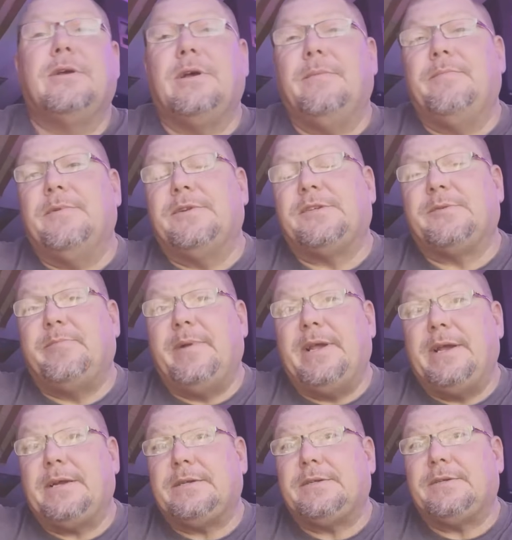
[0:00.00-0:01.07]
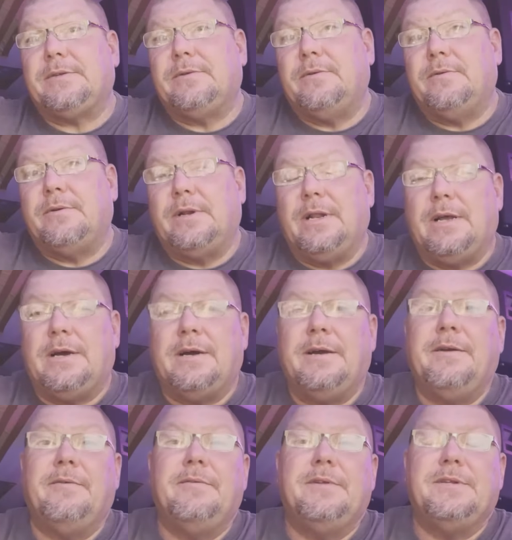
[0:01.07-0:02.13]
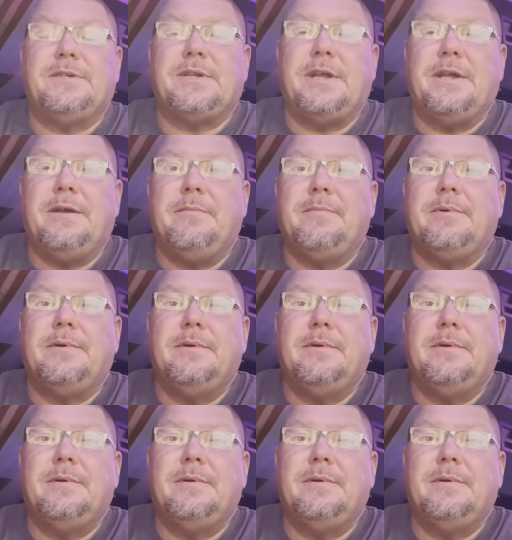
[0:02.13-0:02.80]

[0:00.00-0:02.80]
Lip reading: up the specs online on this amp.